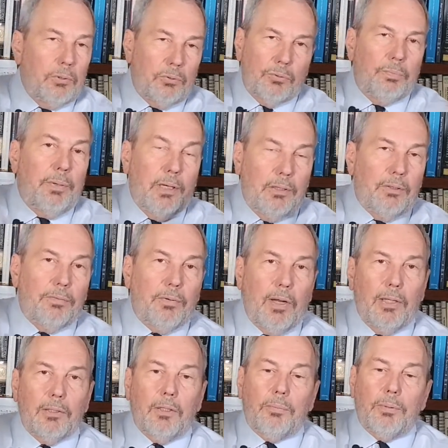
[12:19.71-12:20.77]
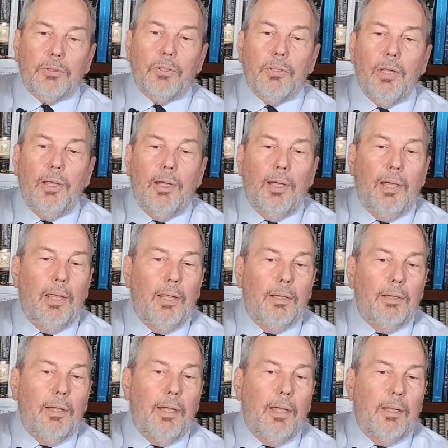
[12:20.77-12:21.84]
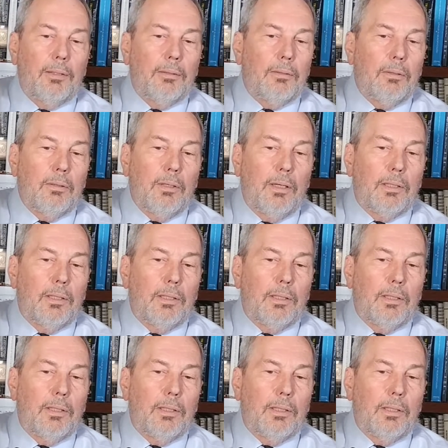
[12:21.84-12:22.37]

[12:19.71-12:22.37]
But there's many different antidepressants. And then,